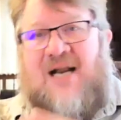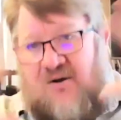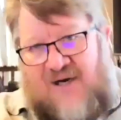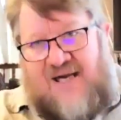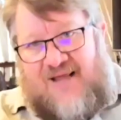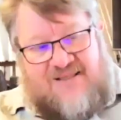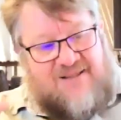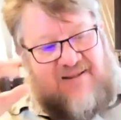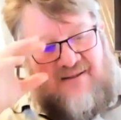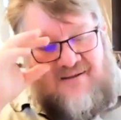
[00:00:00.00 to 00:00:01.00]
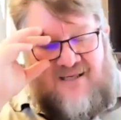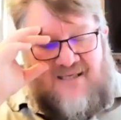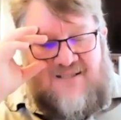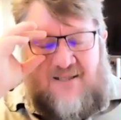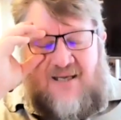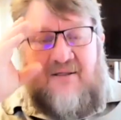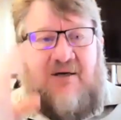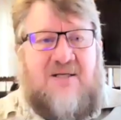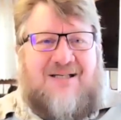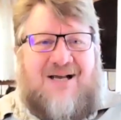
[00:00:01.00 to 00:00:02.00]
anyway, that's a, that's another
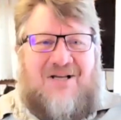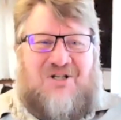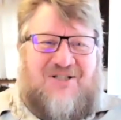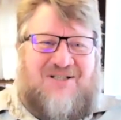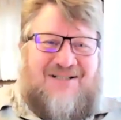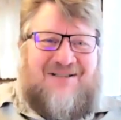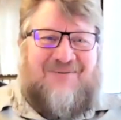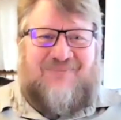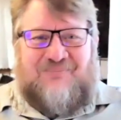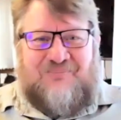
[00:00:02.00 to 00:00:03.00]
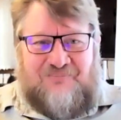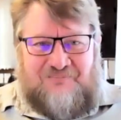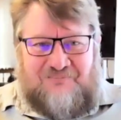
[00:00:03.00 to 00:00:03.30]
discussion. It,